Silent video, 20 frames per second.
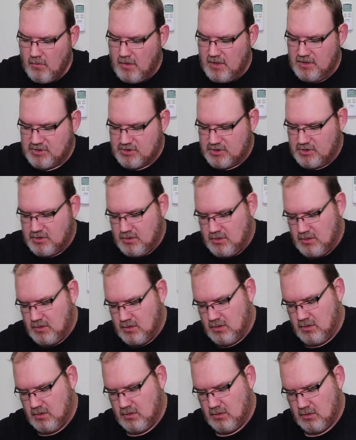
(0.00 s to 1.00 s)
Which
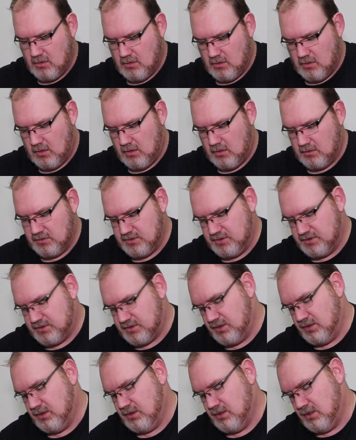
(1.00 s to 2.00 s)
I'll
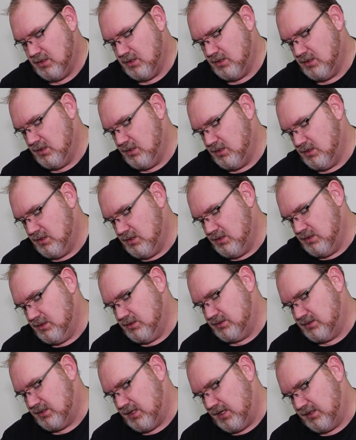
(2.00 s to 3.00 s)
just
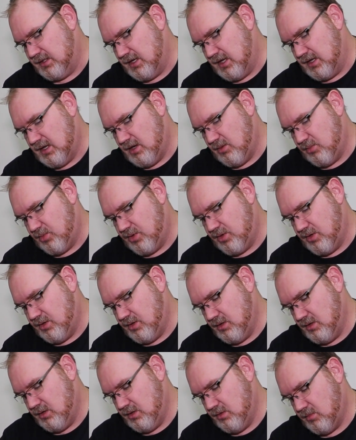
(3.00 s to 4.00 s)
start that up,
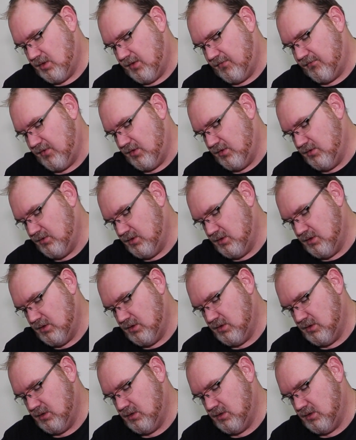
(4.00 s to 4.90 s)
my phone.